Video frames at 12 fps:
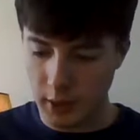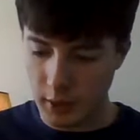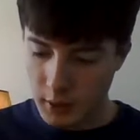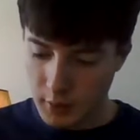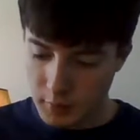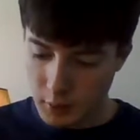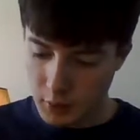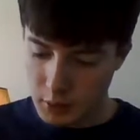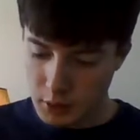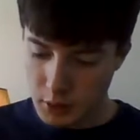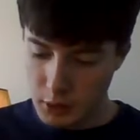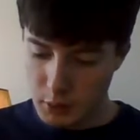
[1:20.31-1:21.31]
And if you'll
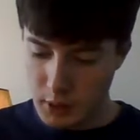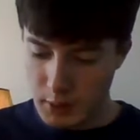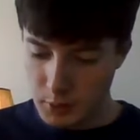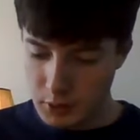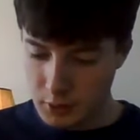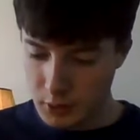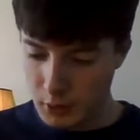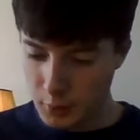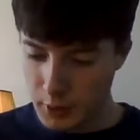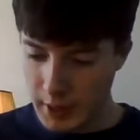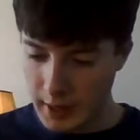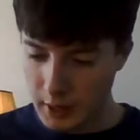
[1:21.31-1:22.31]
excuse me, I'm just going to go
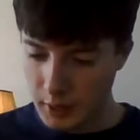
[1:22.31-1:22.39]
back